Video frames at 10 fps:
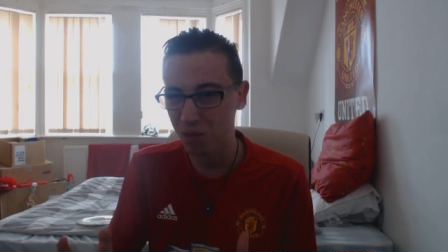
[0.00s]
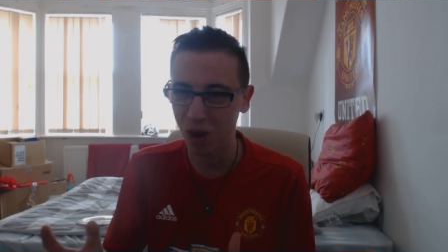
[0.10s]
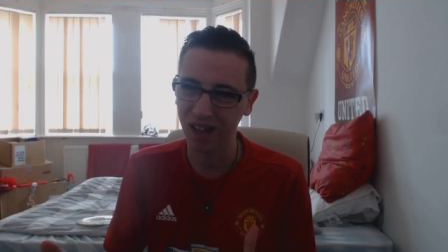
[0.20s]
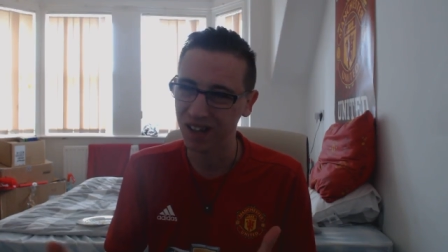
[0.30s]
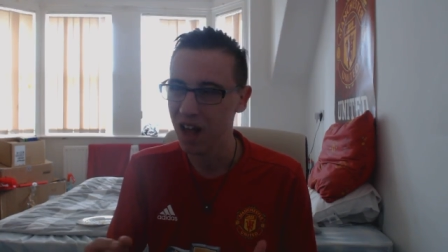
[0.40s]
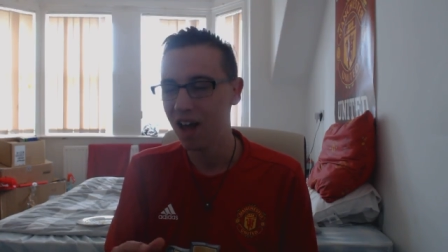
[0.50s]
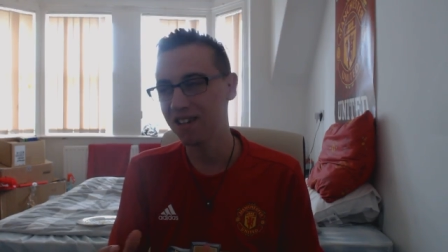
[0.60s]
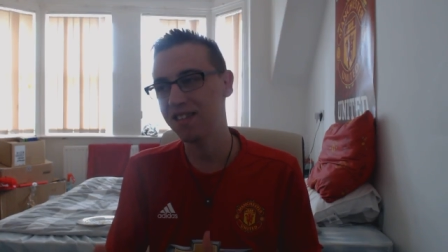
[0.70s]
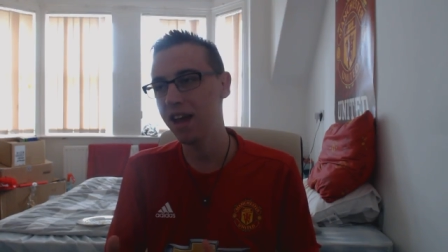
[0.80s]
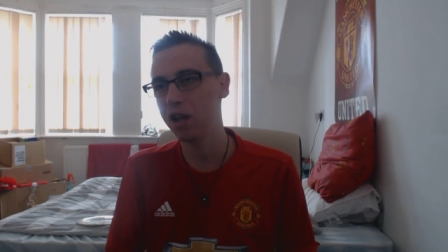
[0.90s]
Well, I
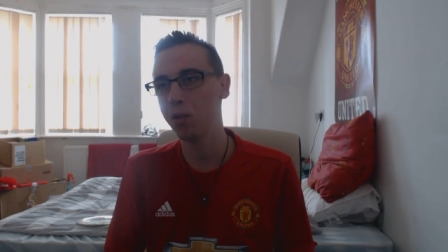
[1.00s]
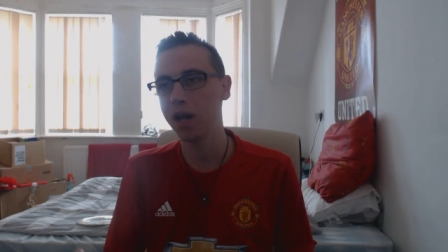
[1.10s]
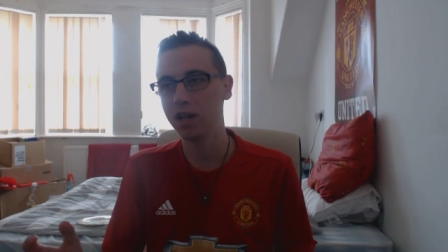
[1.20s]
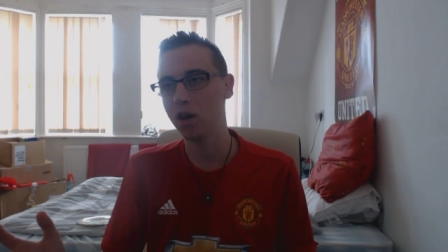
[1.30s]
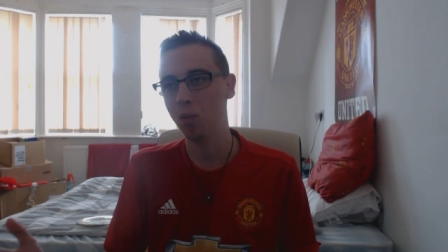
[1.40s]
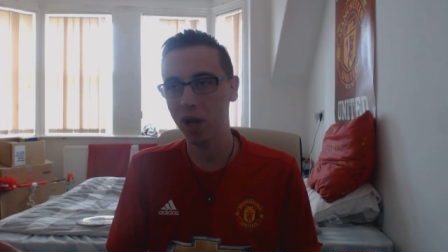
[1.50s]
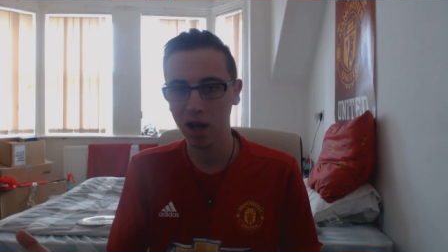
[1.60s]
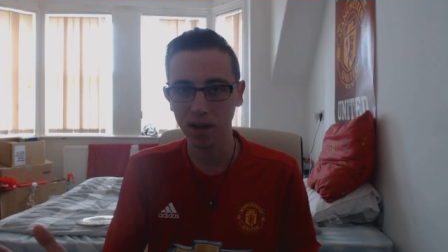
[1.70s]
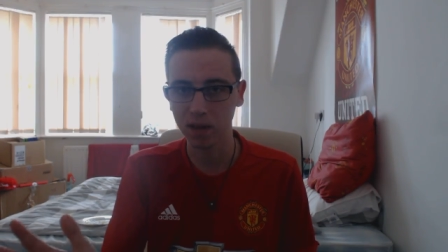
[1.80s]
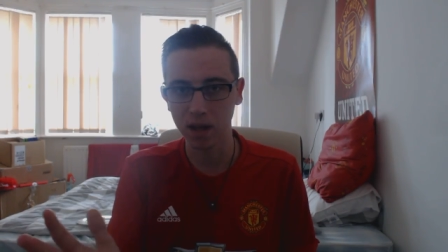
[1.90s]
say end-to-end, we
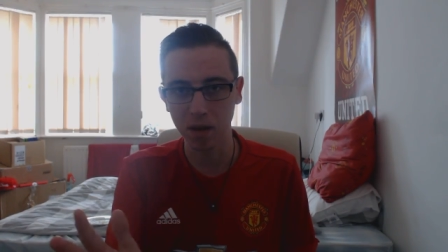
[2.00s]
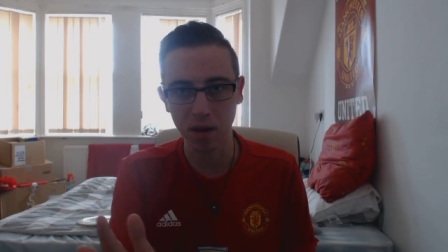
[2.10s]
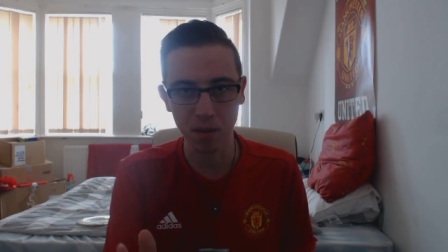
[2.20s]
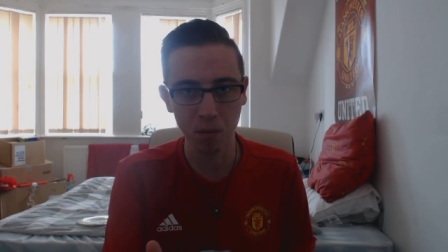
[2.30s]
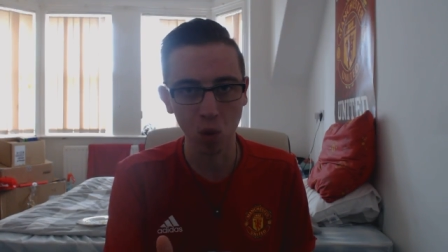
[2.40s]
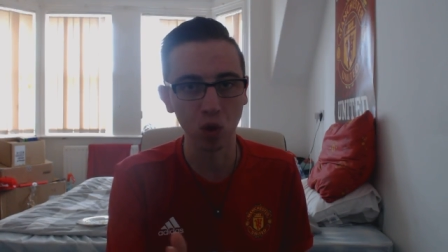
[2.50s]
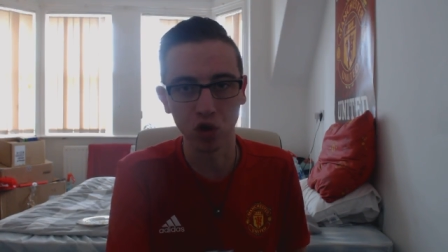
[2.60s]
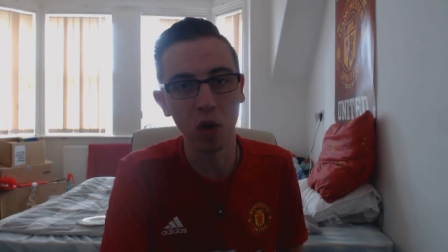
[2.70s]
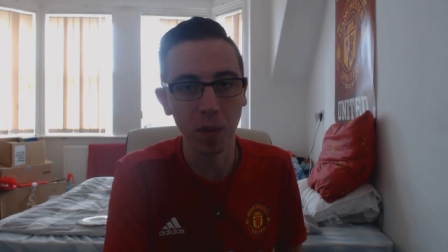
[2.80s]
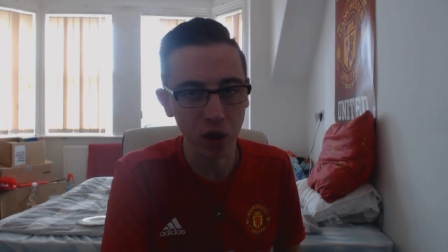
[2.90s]
had the more
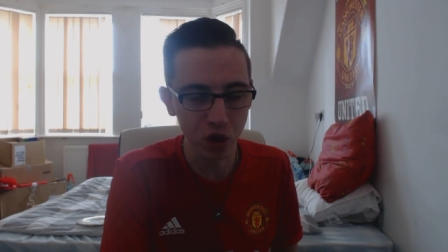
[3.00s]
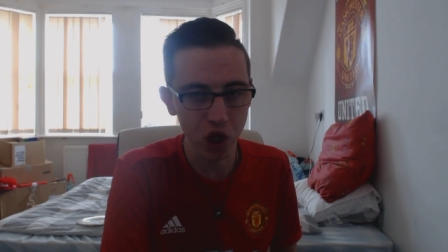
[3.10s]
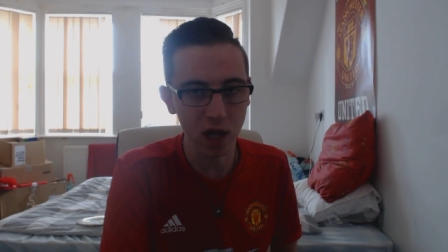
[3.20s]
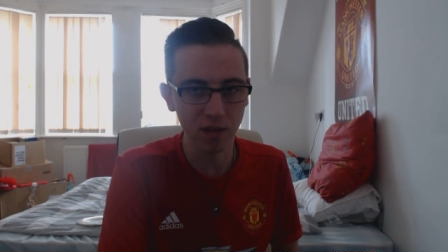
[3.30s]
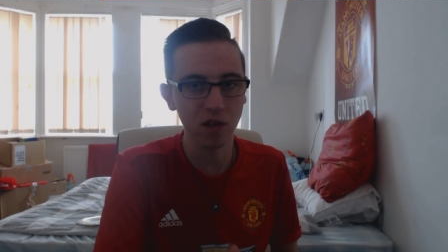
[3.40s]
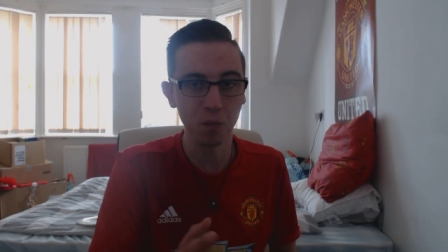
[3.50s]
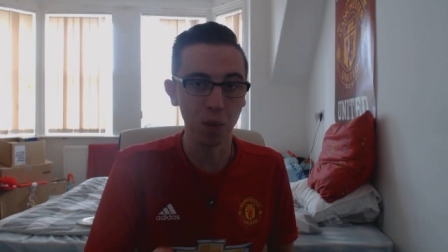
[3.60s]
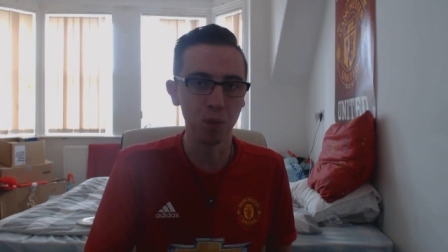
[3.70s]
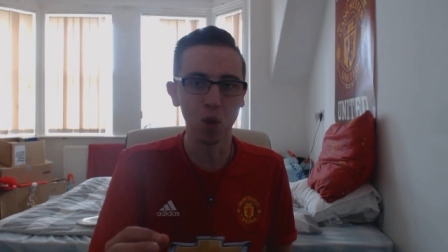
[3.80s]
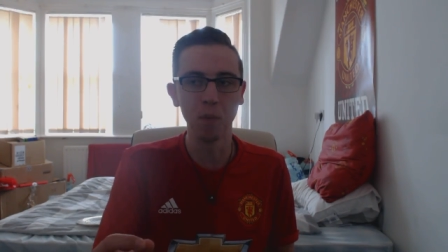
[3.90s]
dominant chances, but
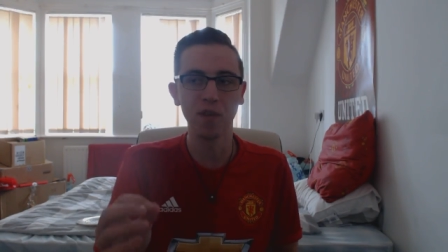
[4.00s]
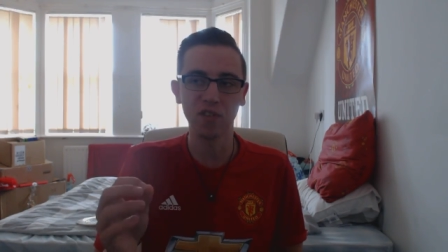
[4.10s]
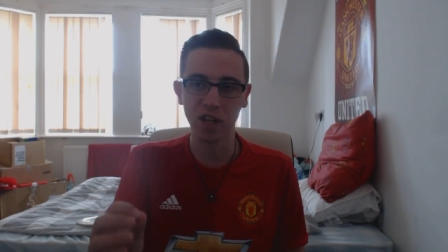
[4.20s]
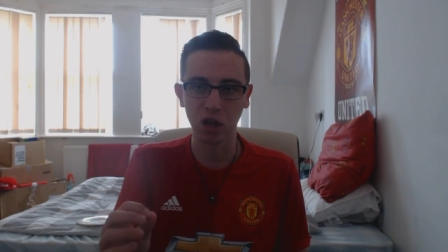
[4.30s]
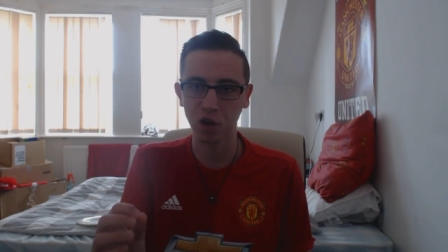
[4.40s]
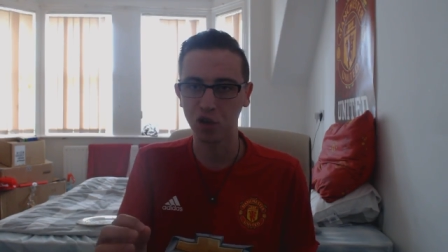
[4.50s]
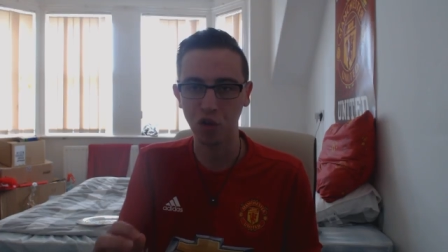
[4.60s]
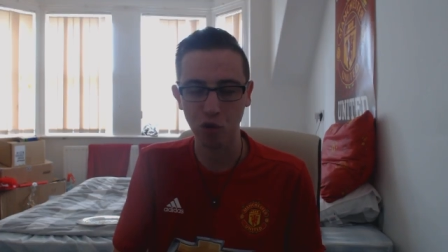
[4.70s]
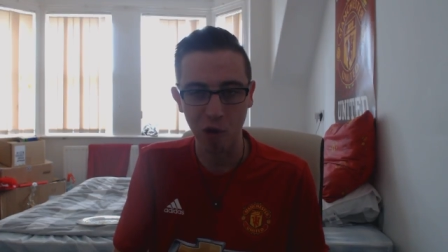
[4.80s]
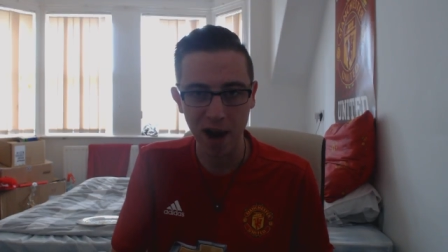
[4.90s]
Bournemouth still looked a
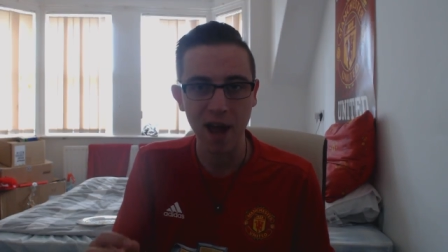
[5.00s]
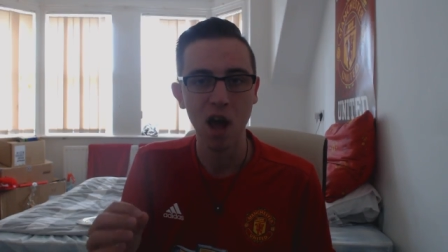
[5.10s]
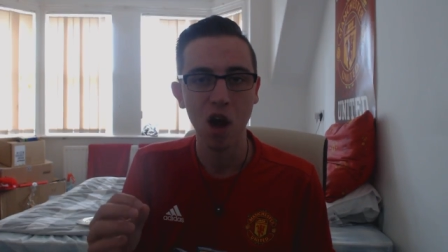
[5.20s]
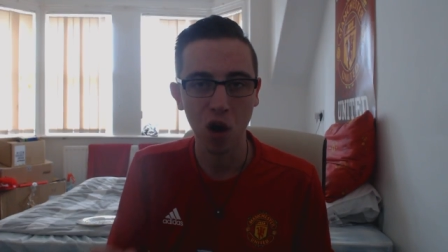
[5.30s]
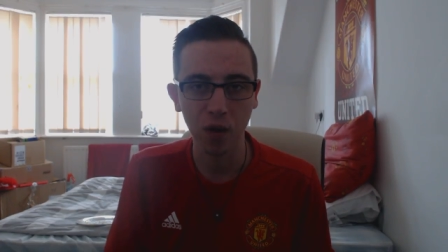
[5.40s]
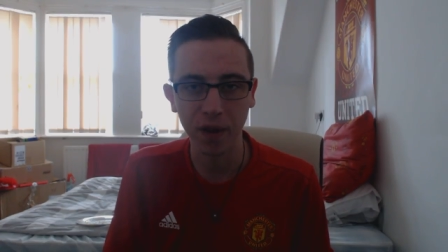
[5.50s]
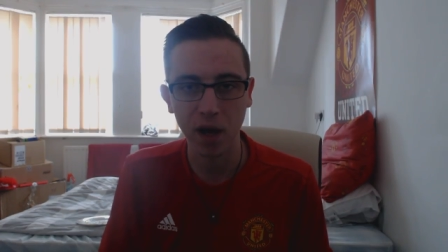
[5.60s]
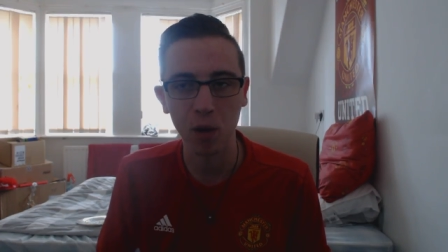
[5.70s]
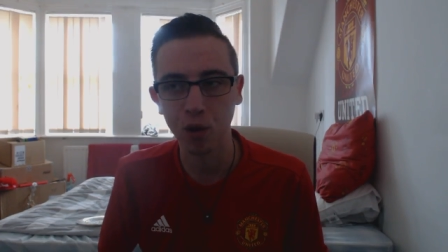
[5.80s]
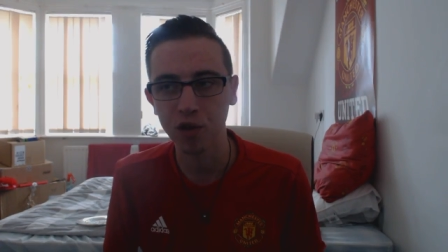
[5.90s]
threat on the
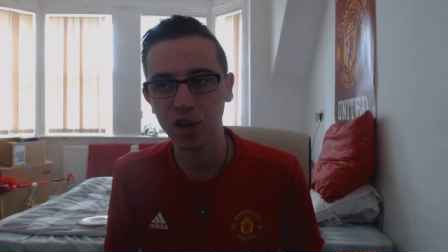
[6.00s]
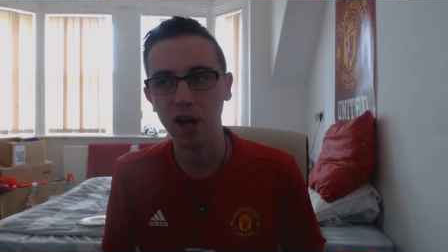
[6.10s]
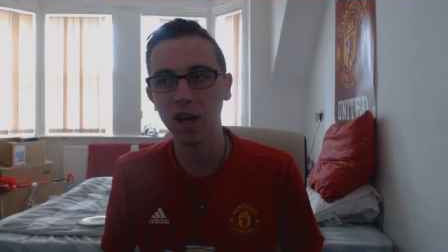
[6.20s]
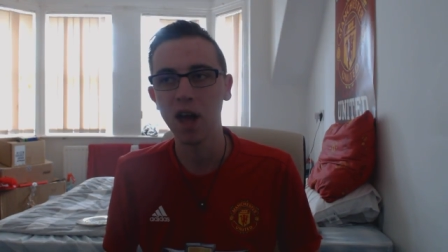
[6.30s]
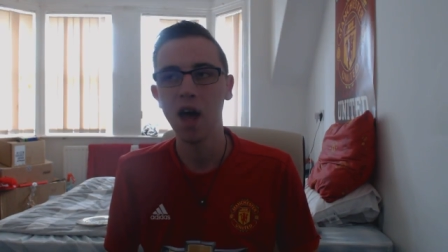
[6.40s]
counter-attack,